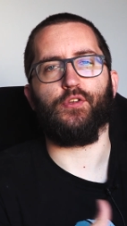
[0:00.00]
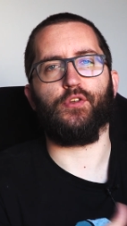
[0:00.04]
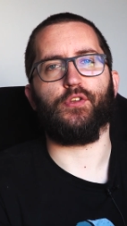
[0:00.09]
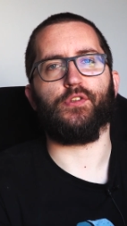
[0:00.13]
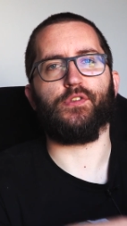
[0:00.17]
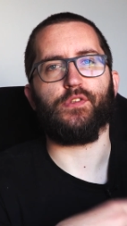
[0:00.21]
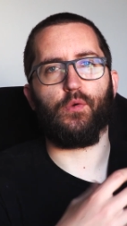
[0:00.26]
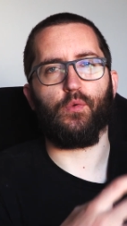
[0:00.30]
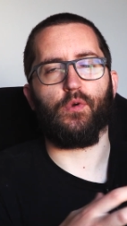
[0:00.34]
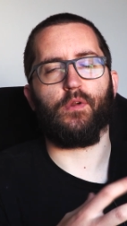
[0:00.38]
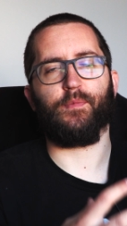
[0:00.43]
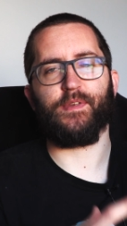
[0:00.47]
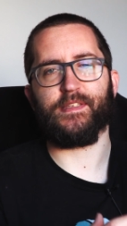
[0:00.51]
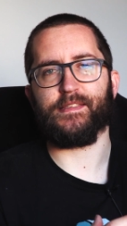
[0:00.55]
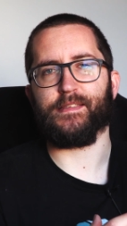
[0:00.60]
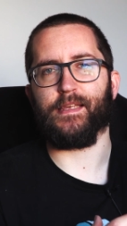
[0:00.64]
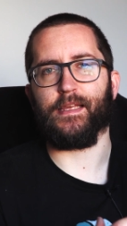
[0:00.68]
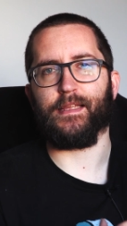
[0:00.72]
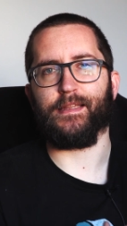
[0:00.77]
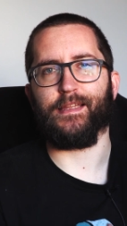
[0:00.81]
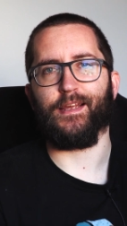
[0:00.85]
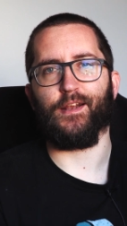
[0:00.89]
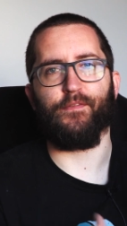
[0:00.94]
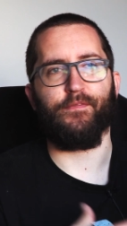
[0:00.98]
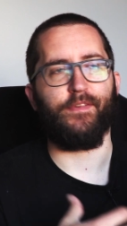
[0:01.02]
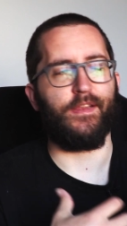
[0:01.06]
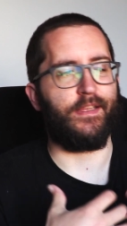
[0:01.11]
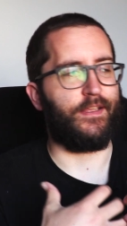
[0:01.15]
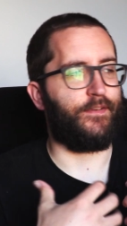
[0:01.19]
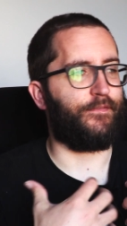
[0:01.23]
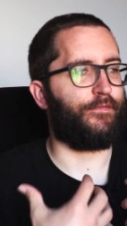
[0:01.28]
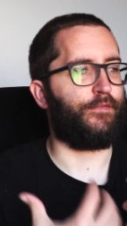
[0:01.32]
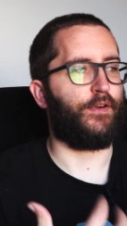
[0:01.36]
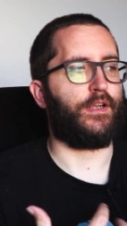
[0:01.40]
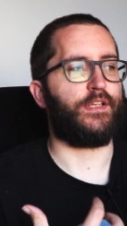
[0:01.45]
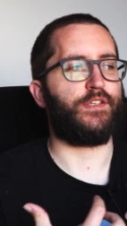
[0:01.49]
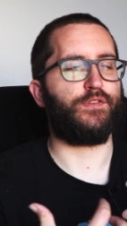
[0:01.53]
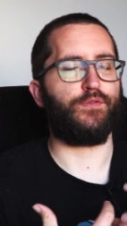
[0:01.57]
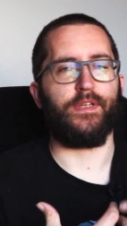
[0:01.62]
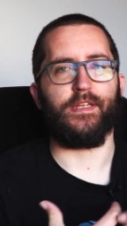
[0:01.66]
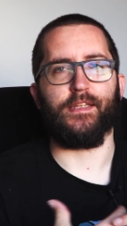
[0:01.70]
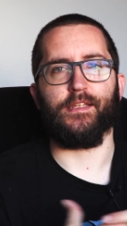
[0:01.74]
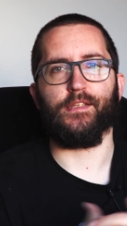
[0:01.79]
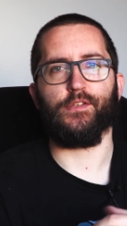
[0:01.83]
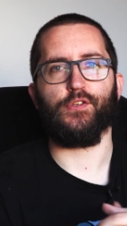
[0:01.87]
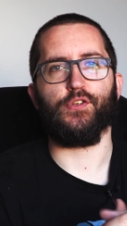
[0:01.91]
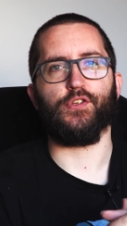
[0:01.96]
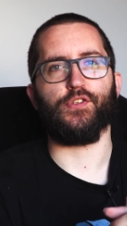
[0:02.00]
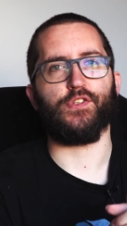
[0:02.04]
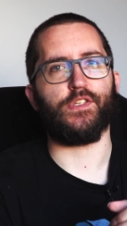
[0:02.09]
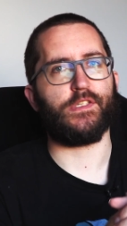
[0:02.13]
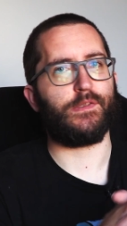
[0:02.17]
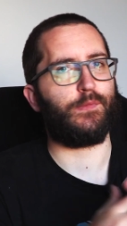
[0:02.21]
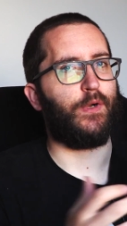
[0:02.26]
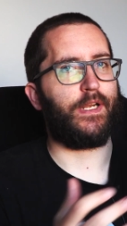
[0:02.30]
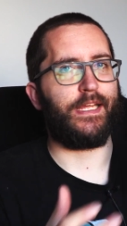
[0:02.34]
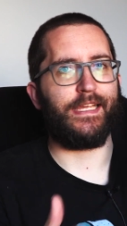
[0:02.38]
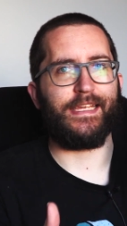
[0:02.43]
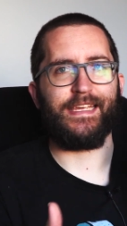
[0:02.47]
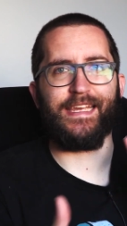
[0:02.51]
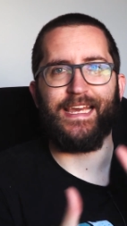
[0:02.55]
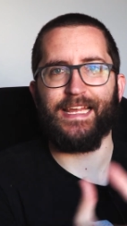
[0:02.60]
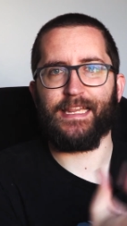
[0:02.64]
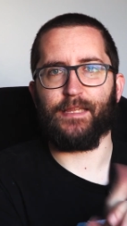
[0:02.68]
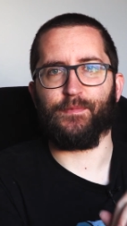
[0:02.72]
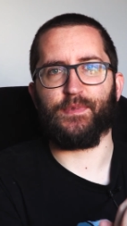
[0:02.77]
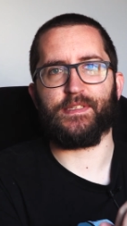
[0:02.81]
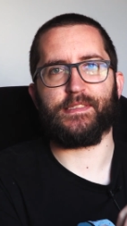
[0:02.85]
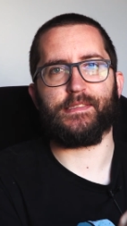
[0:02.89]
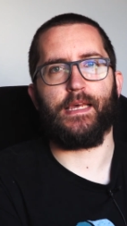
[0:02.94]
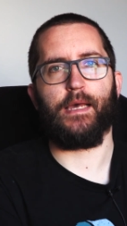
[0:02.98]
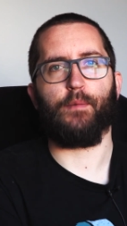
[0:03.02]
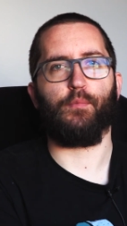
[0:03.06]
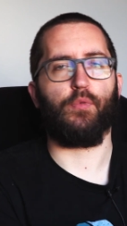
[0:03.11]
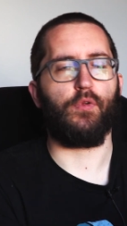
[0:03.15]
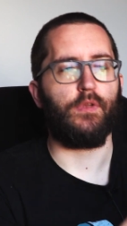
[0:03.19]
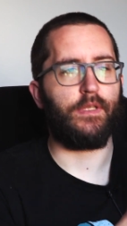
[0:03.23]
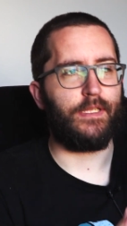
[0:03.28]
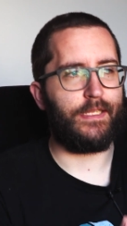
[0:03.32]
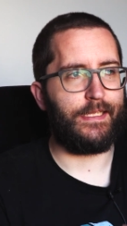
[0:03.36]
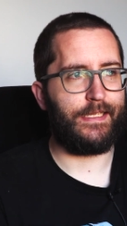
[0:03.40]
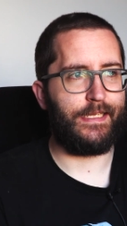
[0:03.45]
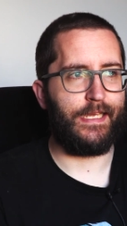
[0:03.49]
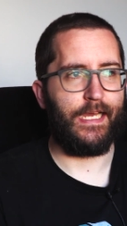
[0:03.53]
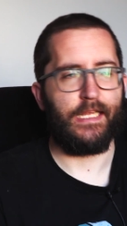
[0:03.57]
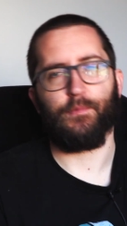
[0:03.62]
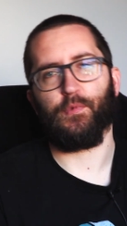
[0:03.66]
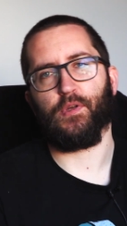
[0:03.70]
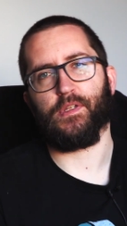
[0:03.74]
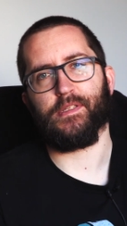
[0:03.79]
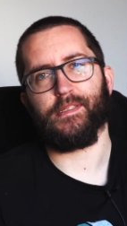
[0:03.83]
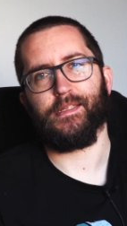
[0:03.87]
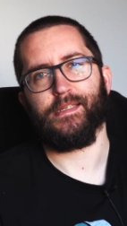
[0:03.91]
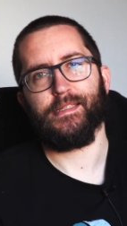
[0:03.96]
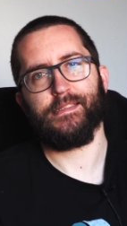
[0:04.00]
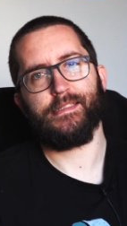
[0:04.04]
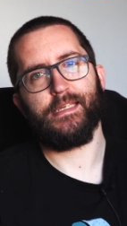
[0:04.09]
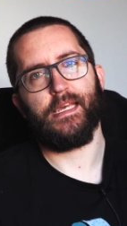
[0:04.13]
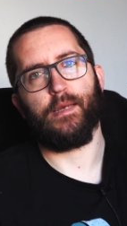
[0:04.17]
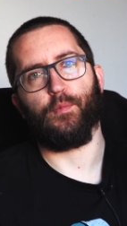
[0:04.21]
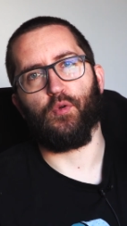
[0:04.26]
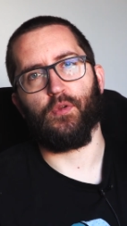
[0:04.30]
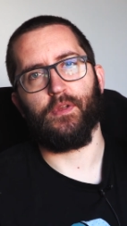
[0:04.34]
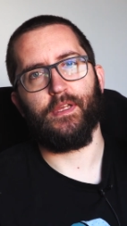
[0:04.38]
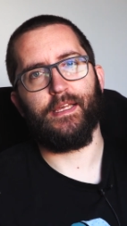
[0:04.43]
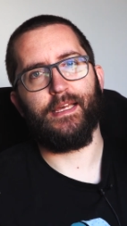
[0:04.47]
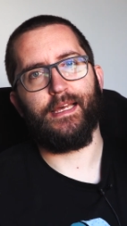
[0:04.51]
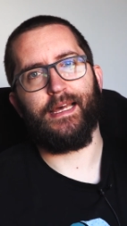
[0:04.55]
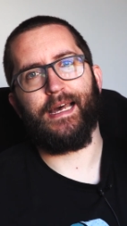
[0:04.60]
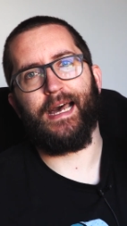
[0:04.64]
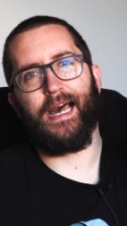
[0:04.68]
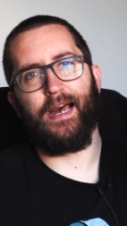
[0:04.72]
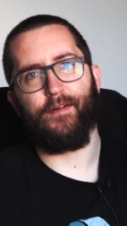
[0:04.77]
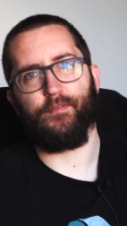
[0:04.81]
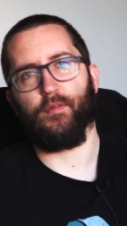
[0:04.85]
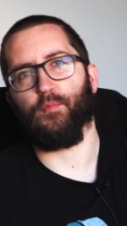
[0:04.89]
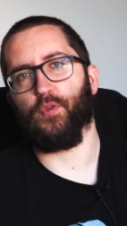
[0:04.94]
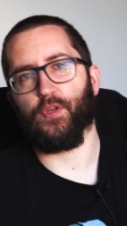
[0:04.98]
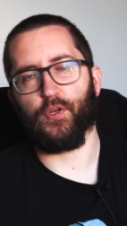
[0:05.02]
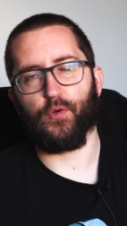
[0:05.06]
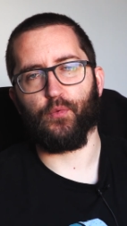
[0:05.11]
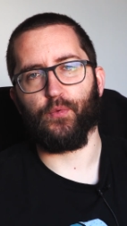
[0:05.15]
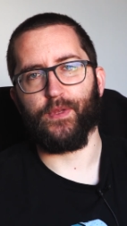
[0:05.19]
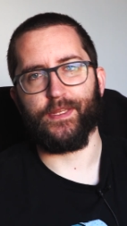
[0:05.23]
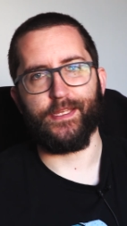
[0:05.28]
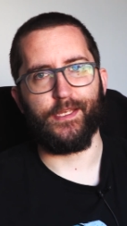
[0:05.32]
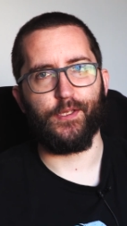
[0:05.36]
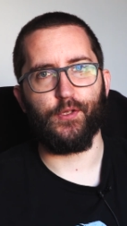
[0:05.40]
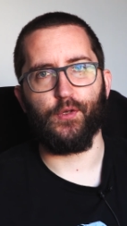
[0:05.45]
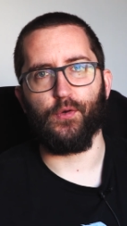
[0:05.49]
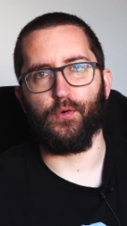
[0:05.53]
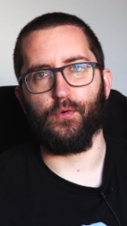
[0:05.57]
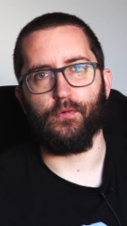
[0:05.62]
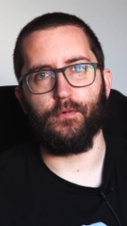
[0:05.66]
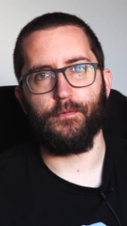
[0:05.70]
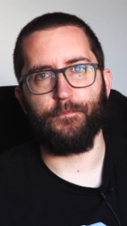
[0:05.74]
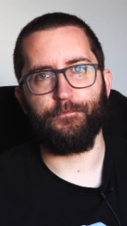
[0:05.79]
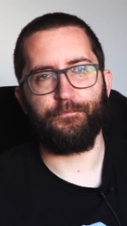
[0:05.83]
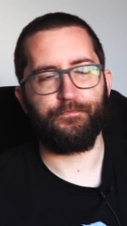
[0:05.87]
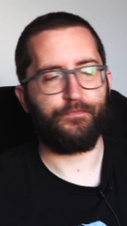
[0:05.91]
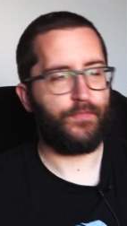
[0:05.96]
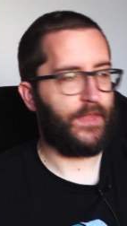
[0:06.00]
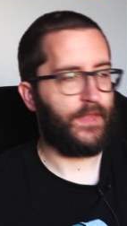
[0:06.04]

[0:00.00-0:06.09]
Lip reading: You don't want to be sitting there feeling frustrated. You just want to get them assembled, get them onto the table, have them look really cool.